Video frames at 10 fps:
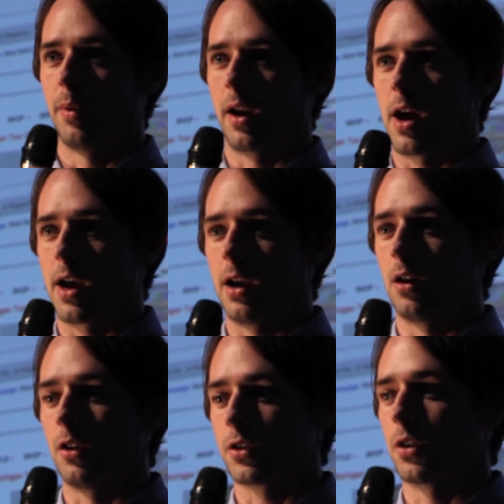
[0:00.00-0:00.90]
but I
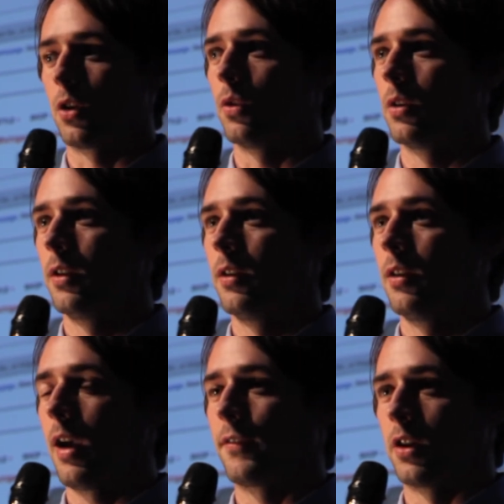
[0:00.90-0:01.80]
also
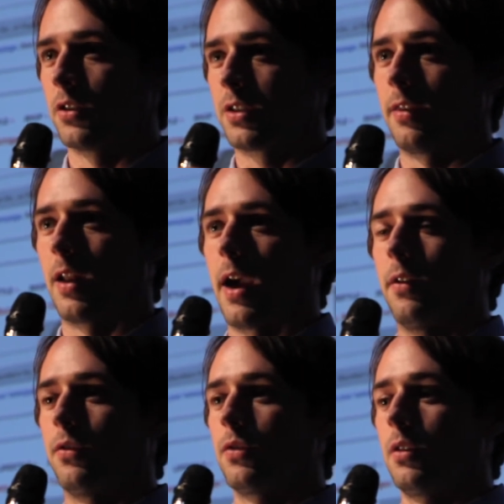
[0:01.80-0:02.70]
have to understand that I
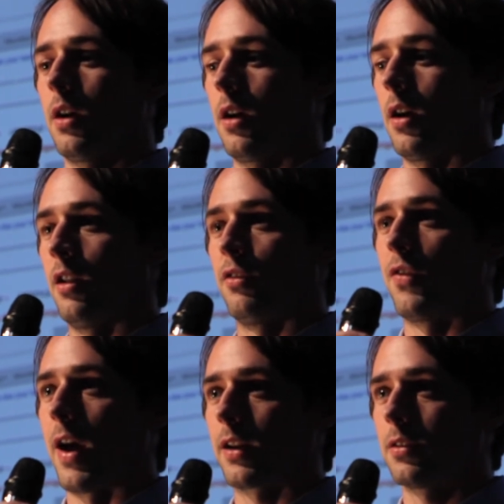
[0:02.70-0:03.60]
have uh, an
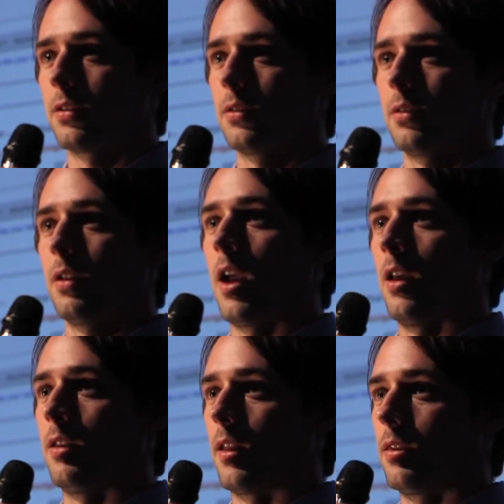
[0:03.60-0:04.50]
effect
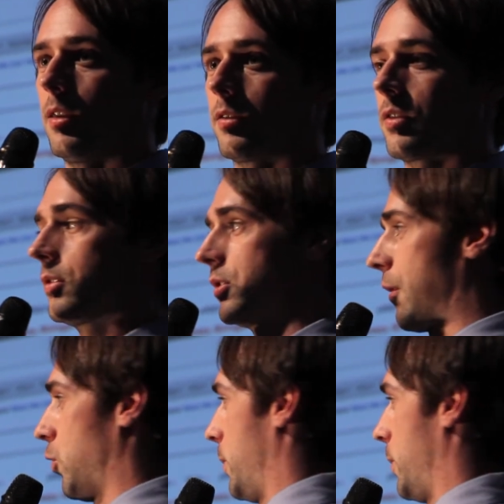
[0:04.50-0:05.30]
and that this stuff will